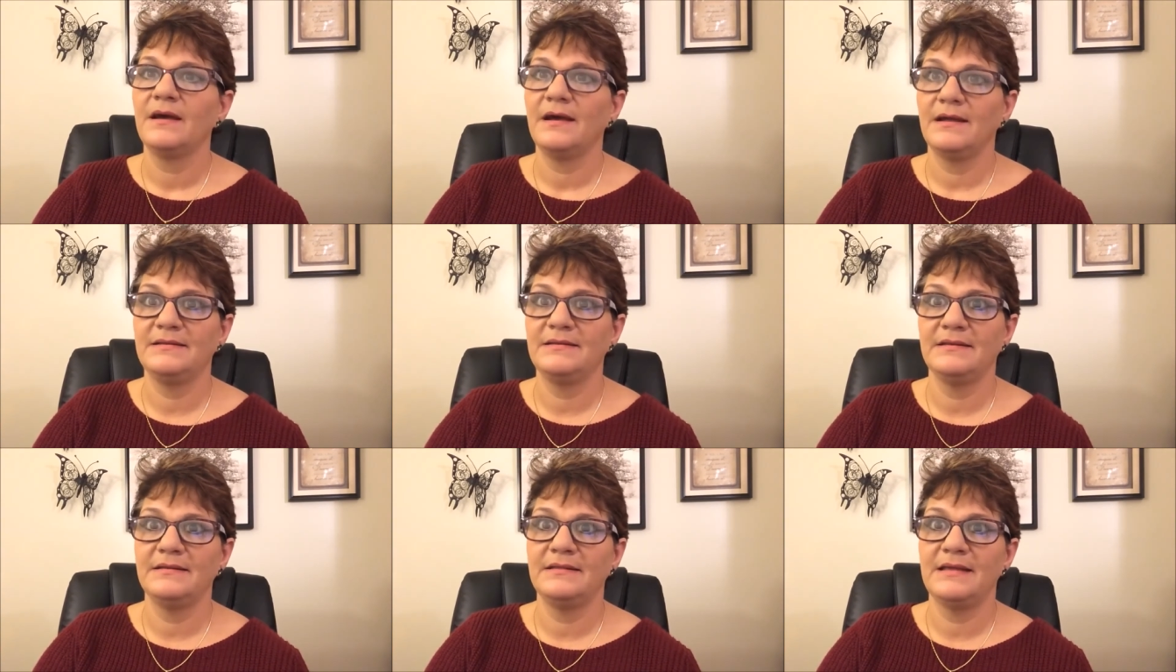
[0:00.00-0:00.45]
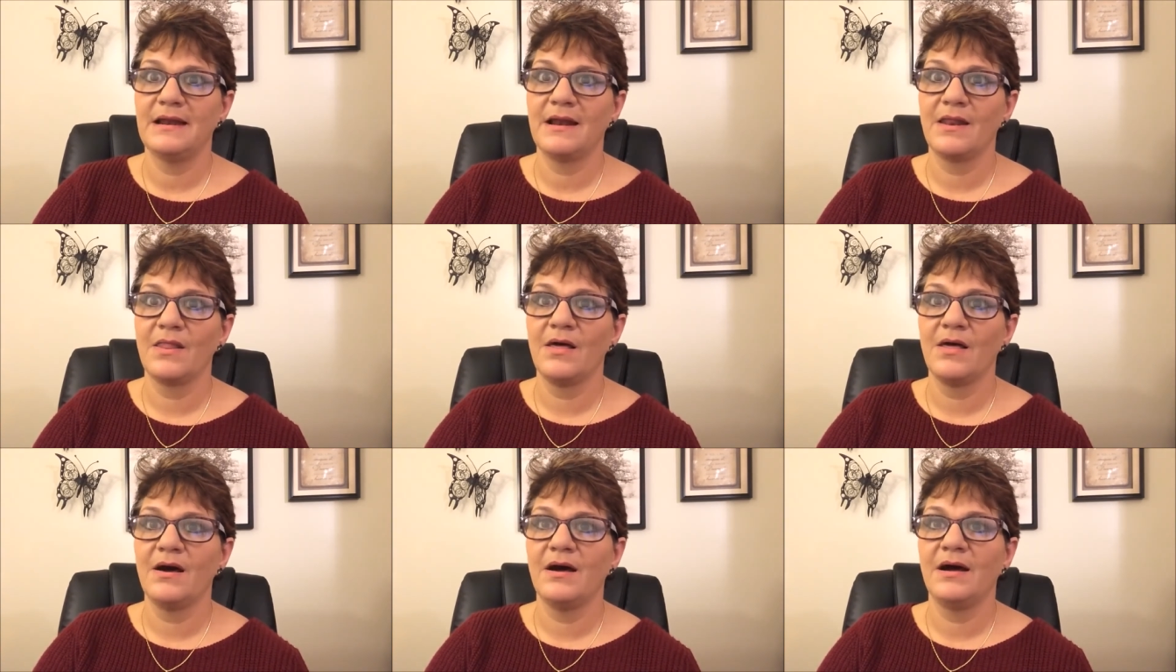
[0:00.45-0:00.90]
I did that a
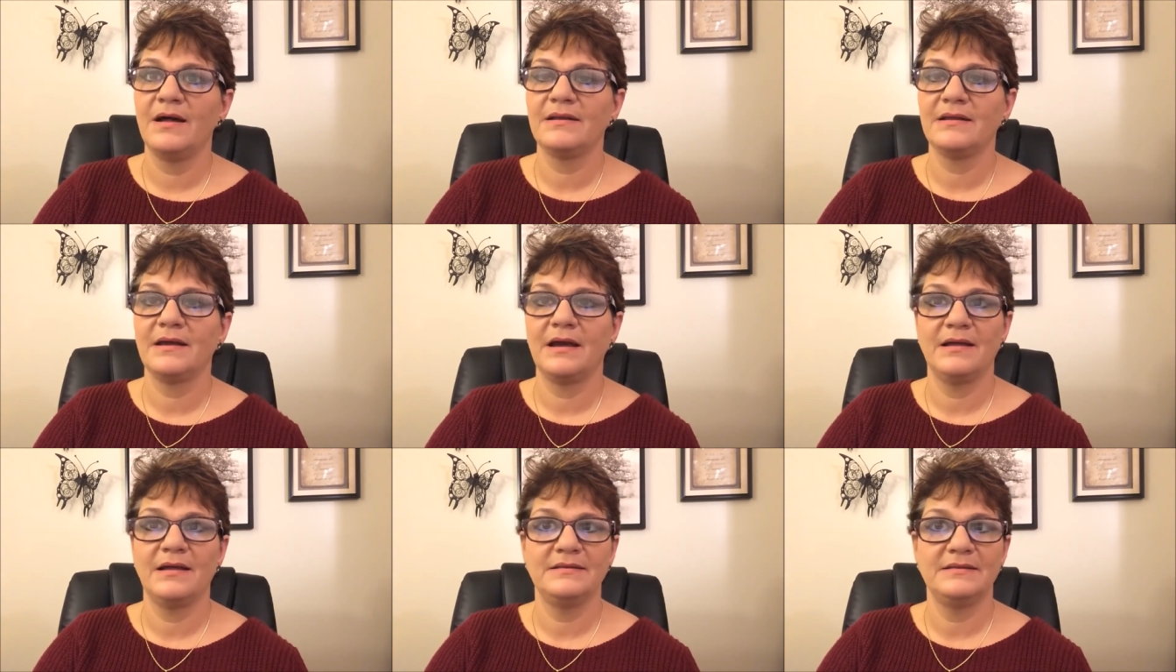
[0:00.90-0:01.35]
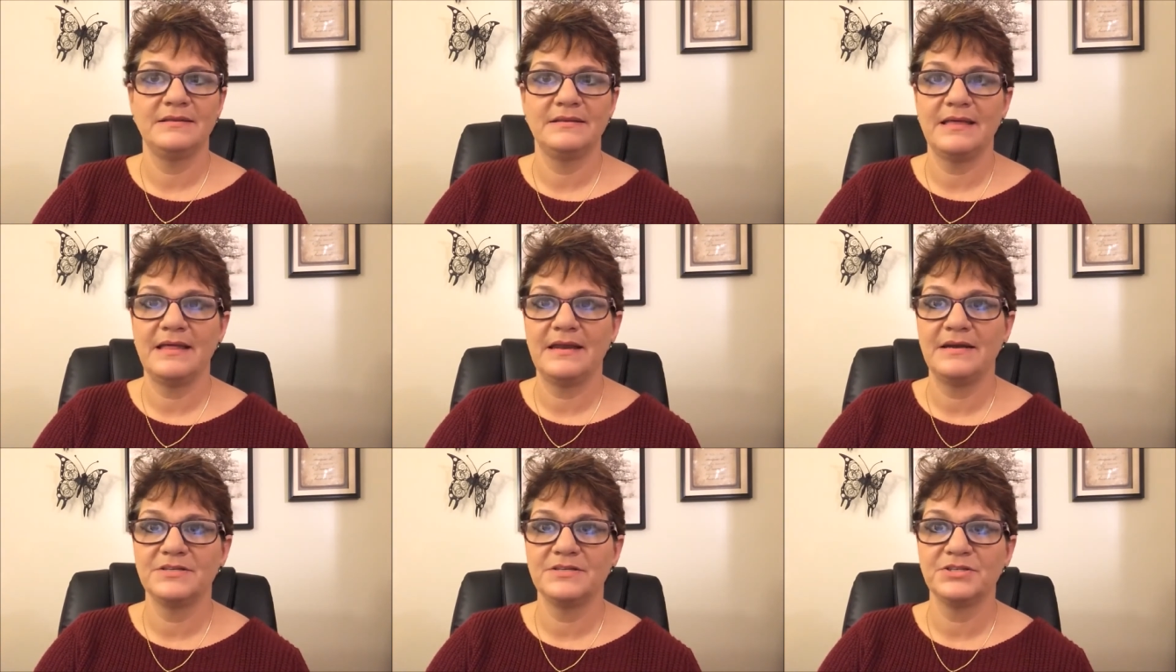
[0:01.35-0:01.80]
lot. I did
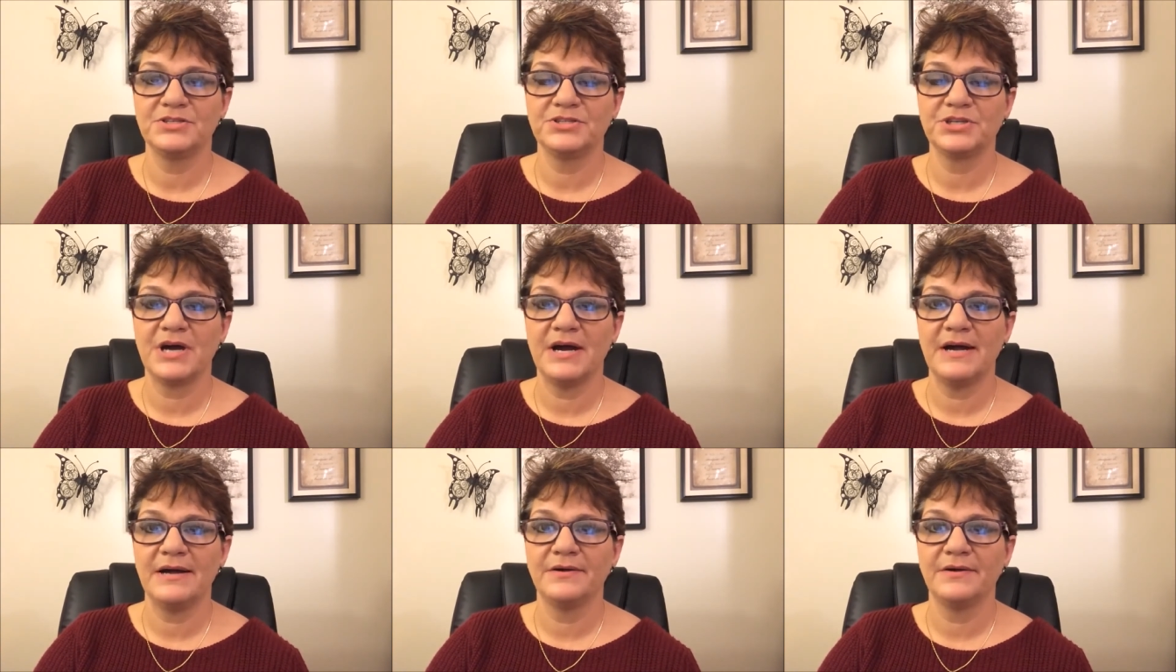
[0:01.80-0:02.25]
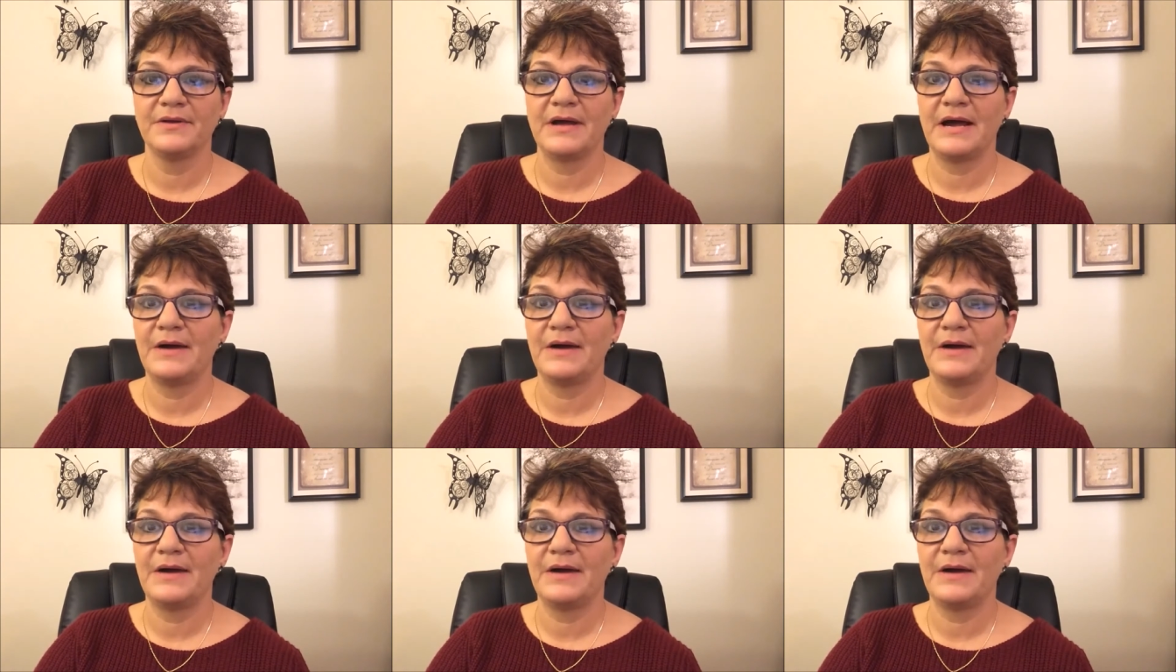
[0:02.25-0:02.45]
that as a child.